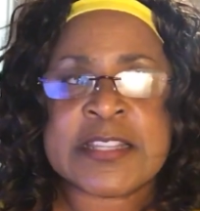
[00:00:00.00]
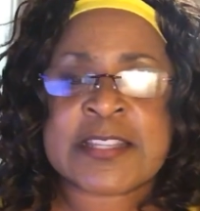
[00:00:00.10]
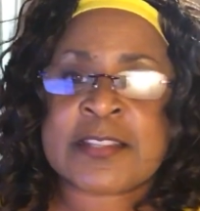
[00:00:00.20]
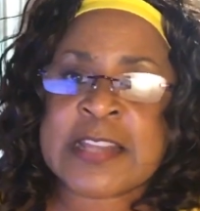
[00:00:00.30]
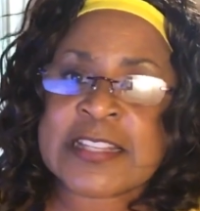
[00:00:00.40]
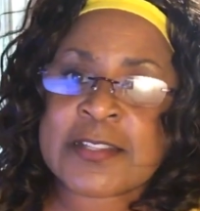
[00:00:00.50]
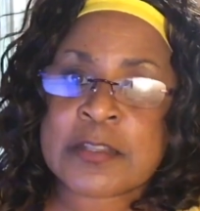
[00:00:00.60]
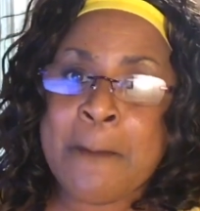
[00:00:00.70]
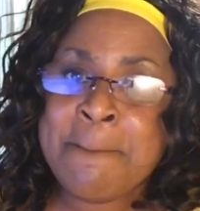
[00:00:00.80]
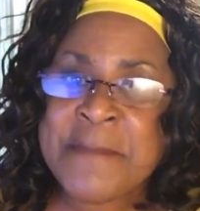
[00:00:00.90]

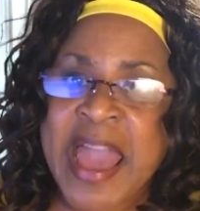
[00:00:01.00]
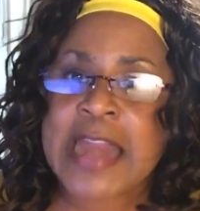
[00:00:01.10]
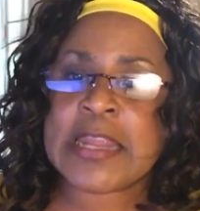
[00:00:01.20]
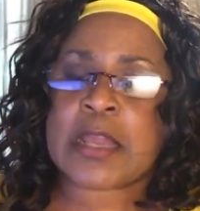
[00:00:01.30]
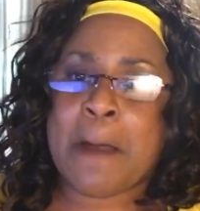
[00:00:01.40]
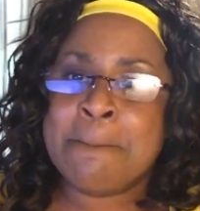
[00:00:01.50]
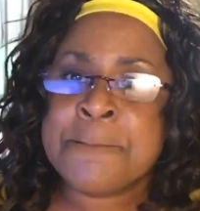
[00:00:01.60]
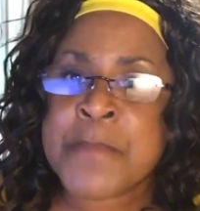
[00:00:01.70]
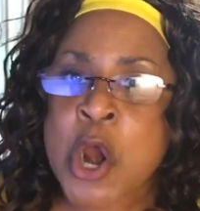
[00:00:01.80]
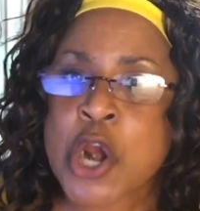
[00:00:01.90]
systematic
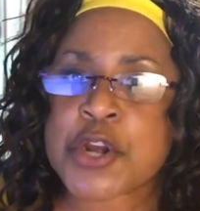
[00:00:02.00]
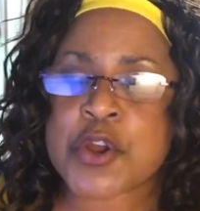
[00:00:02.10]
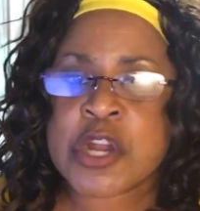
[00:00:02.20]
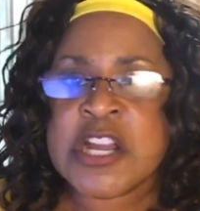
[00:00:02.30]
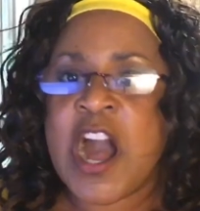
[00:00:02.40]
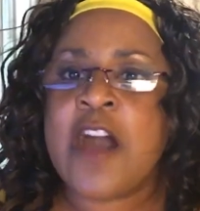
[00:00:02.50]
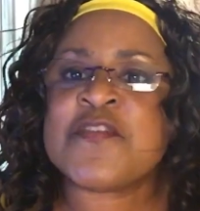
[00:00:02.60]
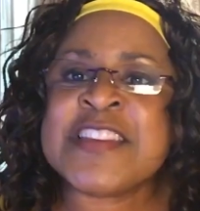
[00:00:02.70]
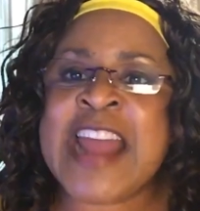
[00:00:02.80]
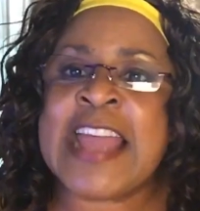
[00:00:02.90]
murder of
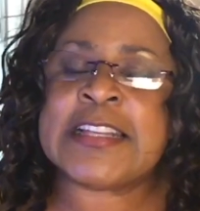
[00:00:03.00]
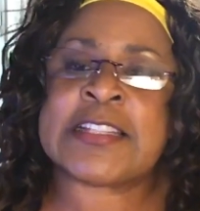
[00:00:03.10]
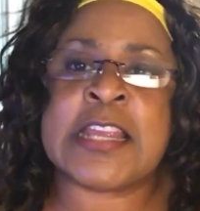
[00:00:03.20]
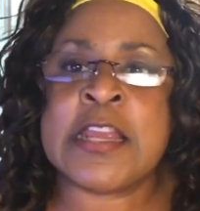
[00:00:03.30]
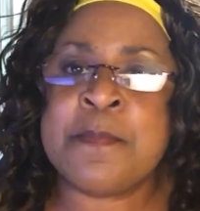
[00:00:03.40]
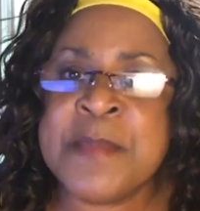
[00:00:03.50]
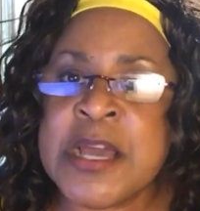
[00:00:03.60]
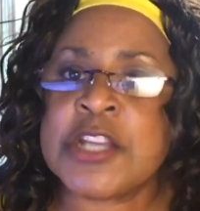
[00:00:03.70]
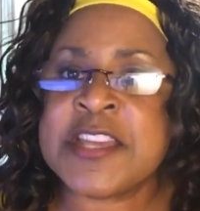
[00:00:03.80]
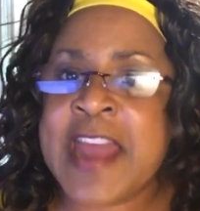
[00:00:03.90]
19
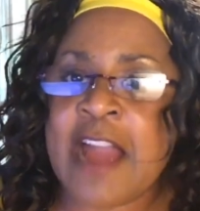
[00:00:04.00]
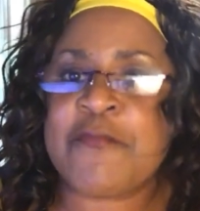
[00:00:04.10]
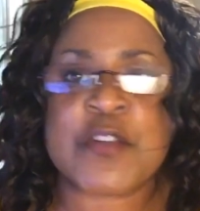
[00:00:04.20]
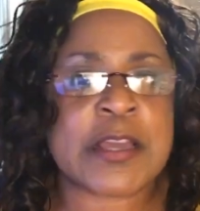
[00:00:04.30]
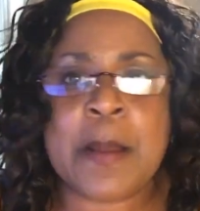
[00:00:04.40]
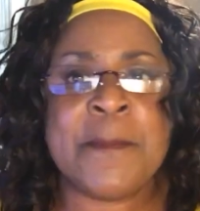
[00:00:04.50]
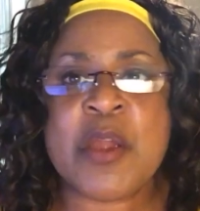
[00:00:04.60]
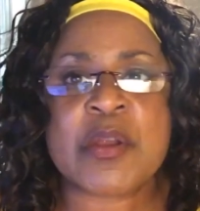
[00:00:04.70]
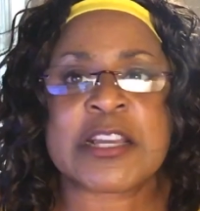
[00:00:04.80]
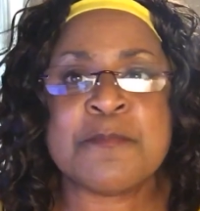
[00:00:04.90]
million African
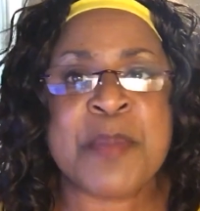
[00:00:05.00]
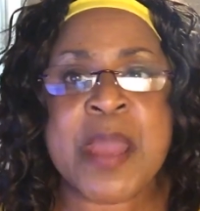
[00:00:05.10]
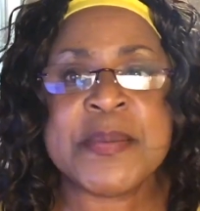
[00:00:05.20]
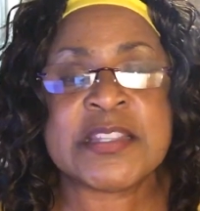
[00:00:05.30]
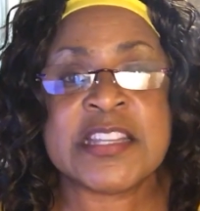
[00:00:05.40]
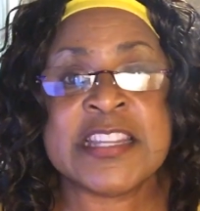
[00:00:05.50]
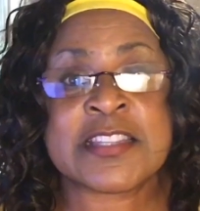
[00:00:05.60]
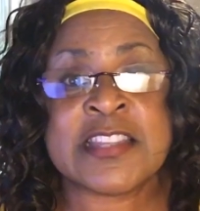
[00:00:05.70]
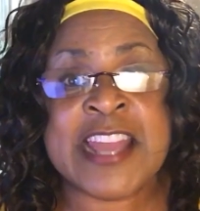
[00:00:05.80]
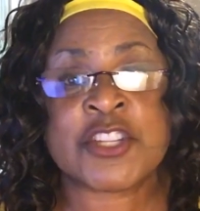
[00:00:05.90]
American babies in this
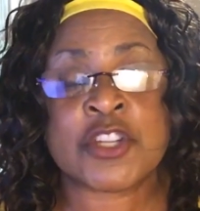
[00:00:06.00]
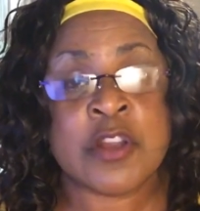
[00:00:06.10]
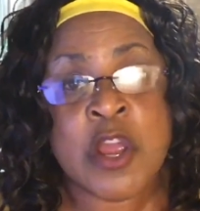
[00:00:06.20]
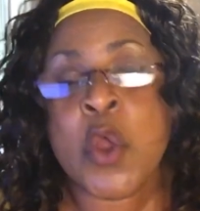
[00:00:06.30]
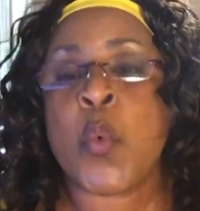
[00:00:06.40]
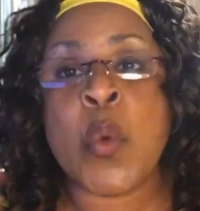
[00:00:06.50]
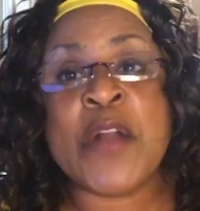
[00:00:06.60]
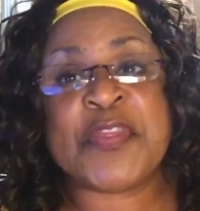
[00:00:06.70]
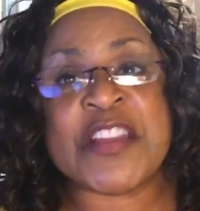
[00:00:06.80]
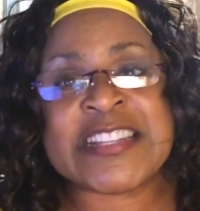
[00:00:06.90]
nation,
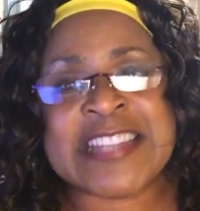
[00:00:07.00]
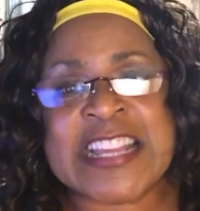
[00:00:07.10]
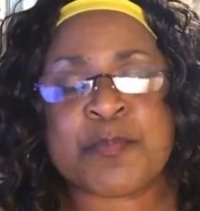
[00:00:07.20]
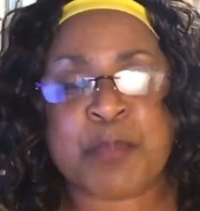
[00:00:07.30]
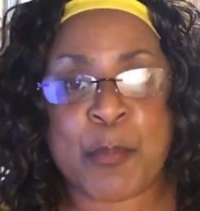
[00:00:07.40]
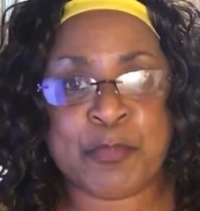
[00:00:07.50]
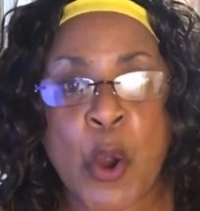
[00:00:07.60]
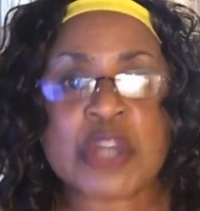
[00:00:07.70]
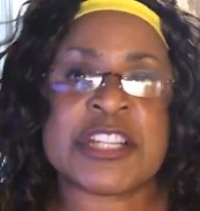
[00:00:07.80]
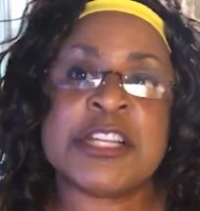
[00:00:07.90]
with the
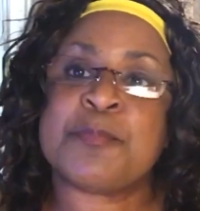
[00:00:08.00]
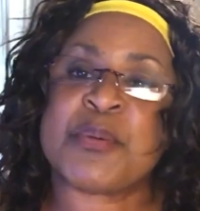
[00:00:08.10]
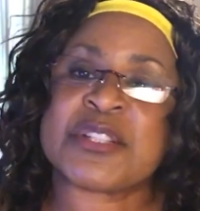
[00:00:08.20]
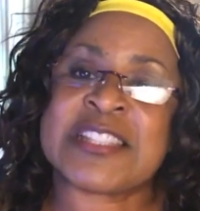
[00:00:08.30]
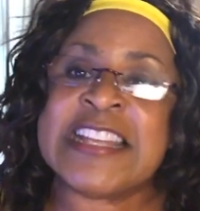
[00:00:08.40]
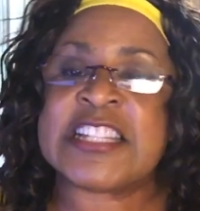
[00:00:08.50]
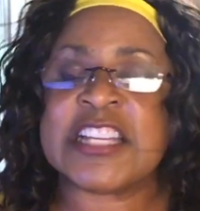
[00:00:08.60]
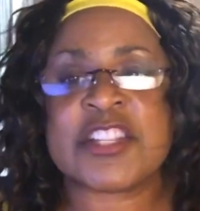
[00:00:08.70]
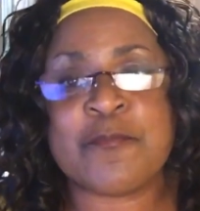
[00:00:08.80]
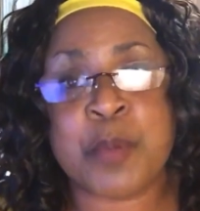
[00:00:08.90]
disproportionate
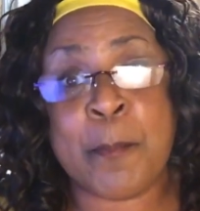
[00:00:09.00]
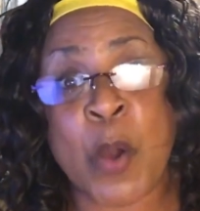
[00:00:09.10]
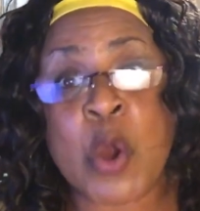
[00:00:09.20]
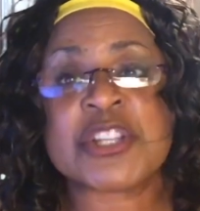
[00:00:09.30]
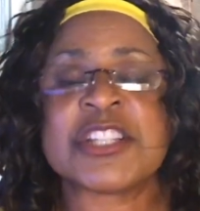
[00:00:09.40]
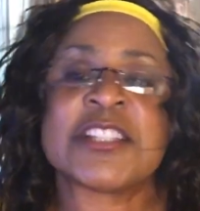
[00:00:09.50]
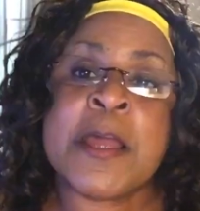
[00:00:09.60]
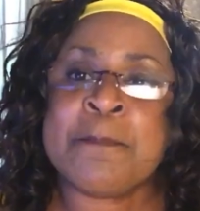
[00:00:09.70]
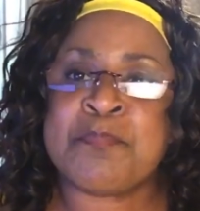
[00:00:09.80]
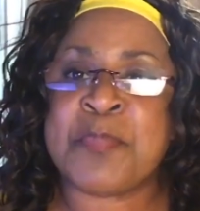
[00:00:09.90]
percentage of abortions
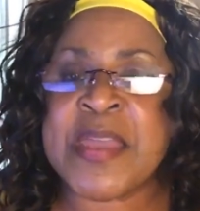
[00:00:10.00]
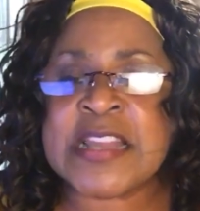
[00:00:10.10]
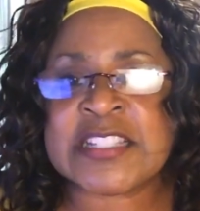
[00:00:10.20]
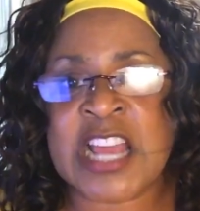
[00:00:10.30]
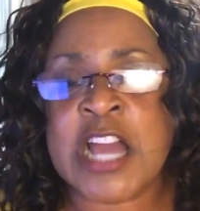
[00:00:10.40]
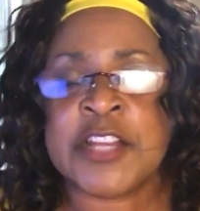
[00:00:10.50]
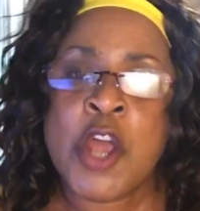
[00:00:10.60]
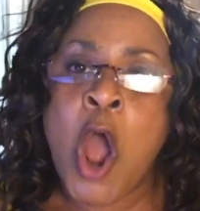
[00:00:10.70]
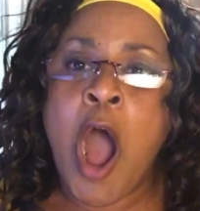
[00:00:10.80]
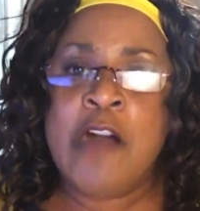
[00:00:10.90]
being done
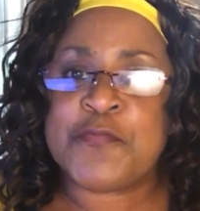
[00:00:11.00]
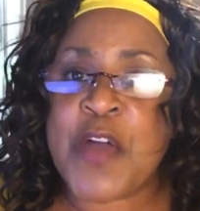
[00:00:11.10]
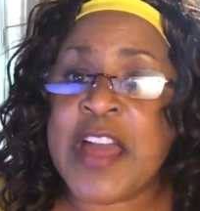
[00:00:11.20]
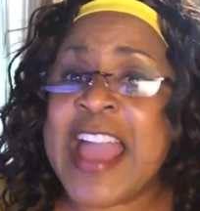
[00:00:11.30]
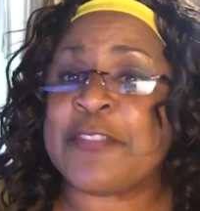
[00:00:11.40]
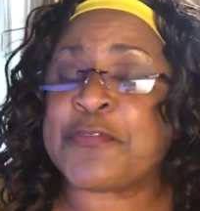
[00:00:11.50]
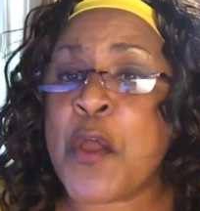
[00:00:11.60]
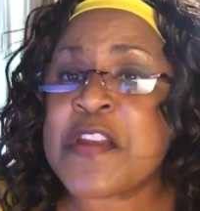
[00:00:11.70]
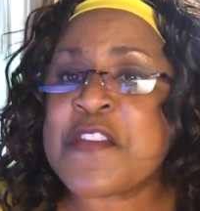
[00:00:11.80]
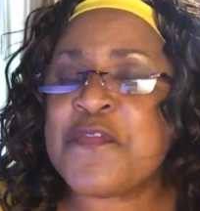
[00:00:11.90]

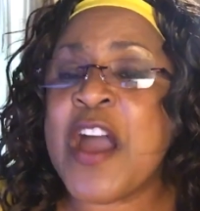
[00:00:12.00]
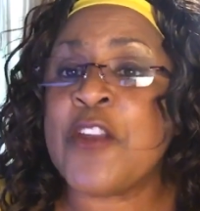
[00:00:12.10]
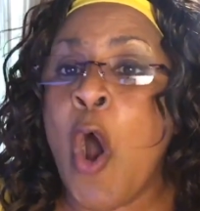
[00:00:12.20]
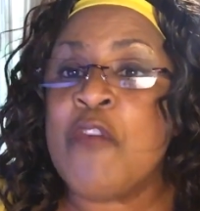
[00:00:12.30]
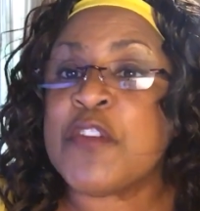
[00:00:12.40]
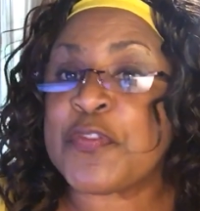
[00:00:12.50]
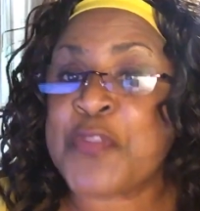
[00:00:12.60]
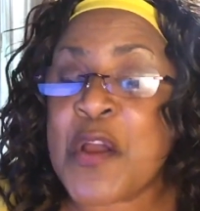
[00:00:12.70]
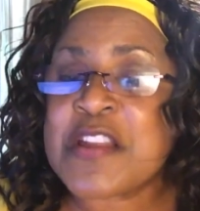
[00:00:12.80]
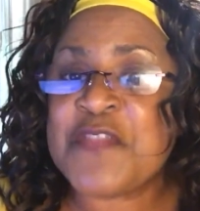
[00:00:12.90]
at over
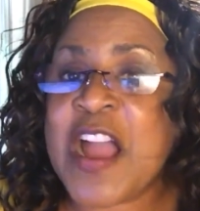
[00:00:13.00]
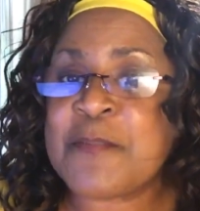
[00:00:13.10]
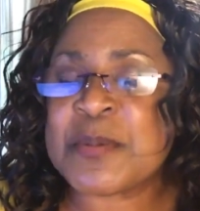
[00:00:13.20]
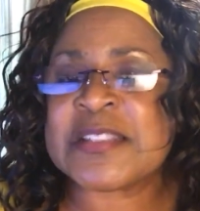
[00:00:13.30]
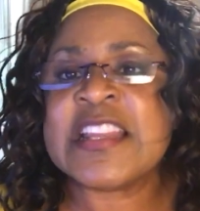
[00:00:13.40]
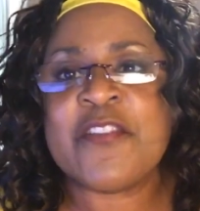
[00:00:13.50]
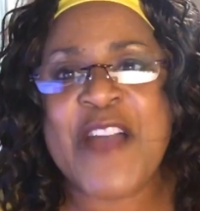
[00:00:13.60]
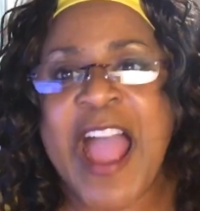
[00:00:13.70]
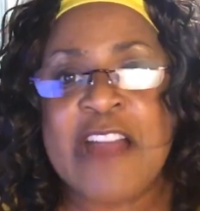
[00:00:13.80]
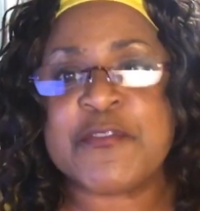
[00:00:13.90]
35% of
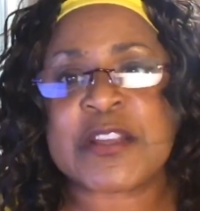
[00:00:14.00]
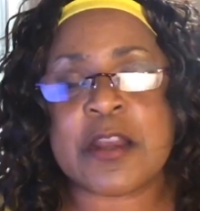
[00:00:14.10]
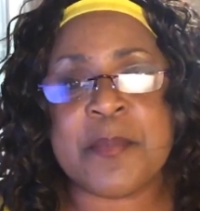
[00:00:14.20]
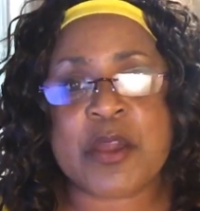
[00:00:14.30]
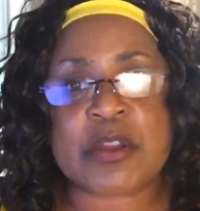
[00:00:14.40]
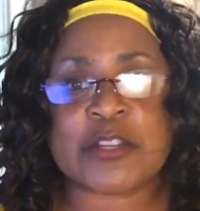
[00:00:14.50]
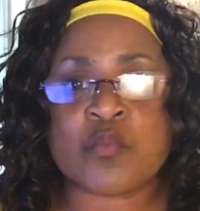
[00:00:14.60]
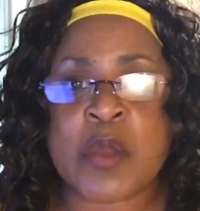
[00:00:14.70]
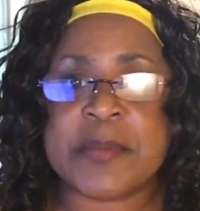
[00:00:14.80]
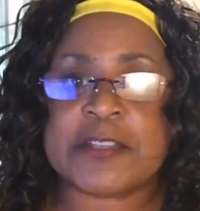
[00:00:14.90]
African American
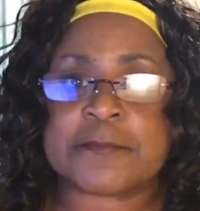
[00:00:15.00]
women.